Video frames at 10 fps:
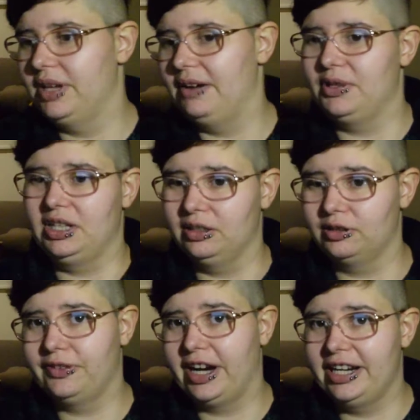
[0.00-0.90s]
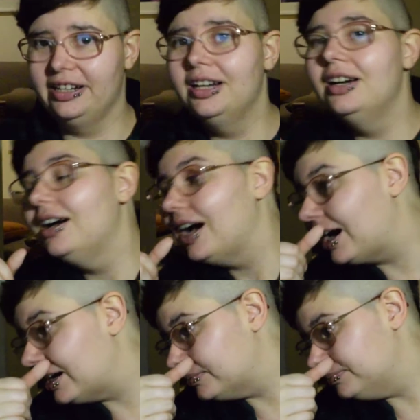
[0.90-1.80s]
everything looked fine.
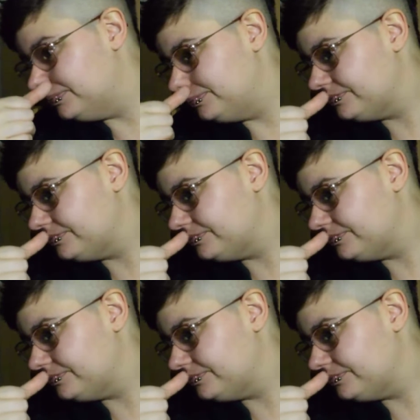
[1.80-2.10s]
And